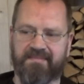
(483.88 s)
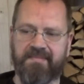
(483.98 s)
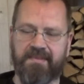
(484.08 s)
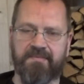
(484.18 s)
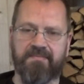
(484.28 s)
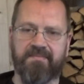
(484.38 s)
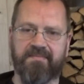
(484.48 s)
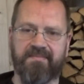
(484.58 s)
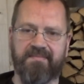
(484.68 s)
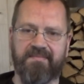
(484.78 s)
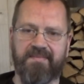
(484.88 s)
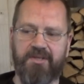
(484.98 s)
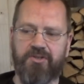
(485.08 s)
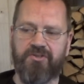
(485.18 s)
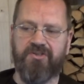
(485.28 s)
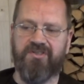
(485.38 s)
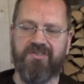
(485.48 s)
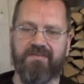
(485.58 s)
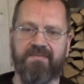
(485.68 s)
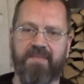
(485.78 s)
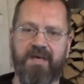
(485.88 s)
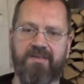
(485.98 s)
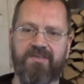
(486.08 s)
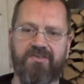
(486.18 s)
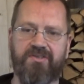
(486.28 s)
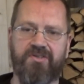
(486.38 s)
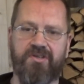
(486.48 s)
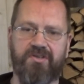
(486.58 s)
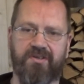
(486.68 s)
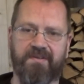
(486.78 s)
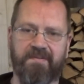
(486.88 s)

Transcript: Yeah. They just make this decision.